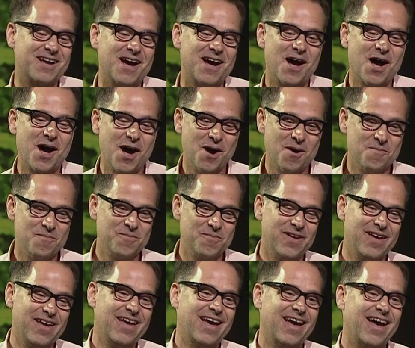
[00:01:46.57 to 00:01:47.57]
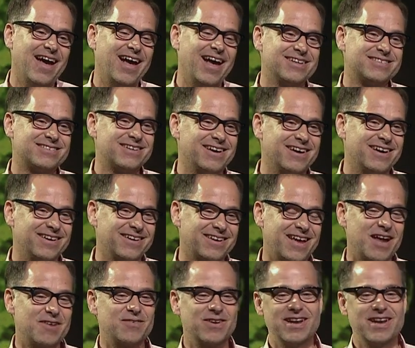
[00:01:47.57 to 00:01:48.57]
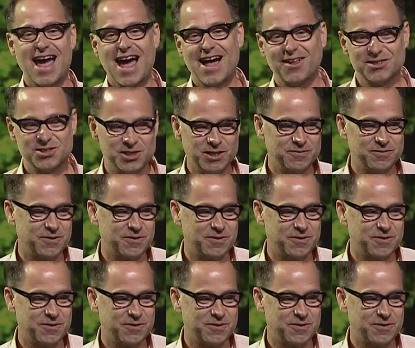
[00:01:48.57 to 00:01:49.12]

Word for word: Um, as a kind of analogy